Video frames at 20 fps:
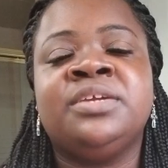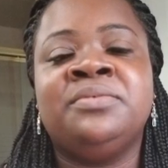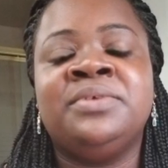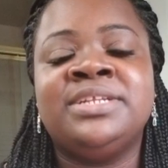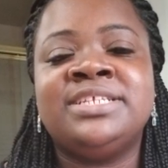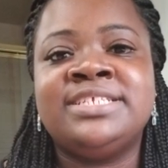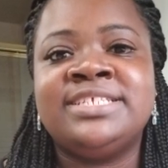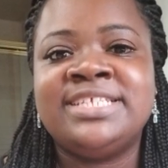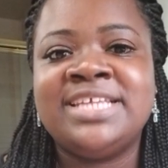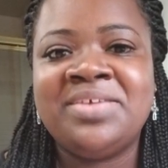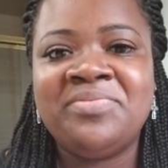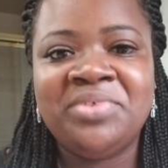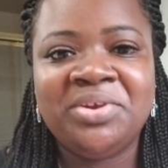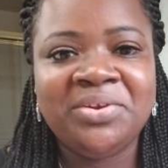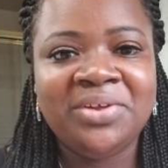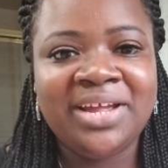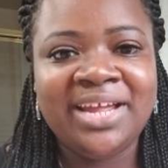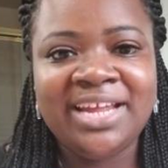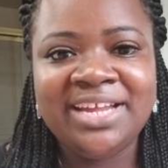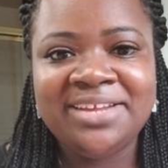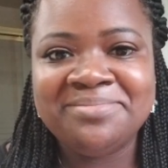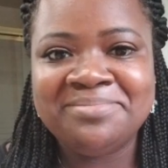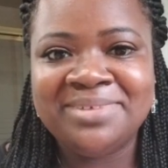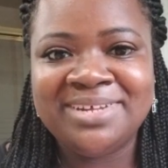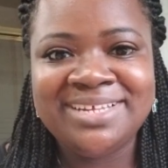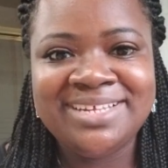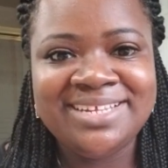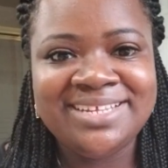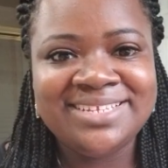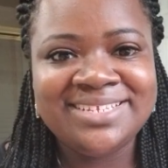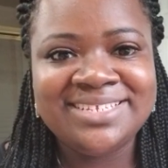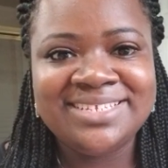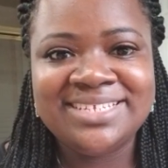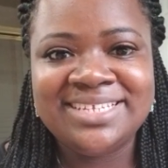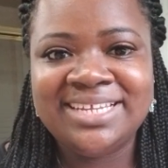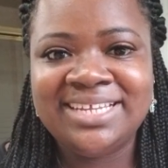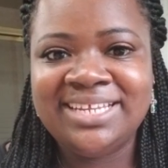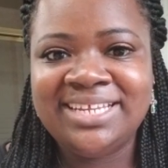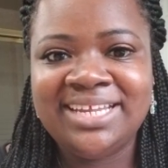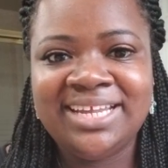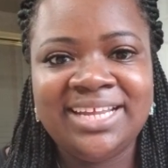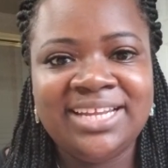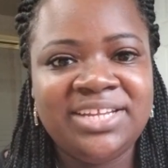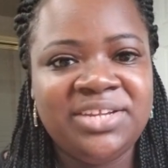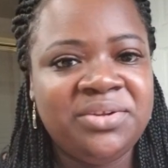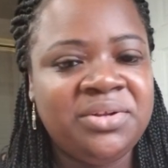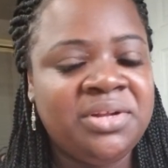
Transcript: 7 or 8 months. And,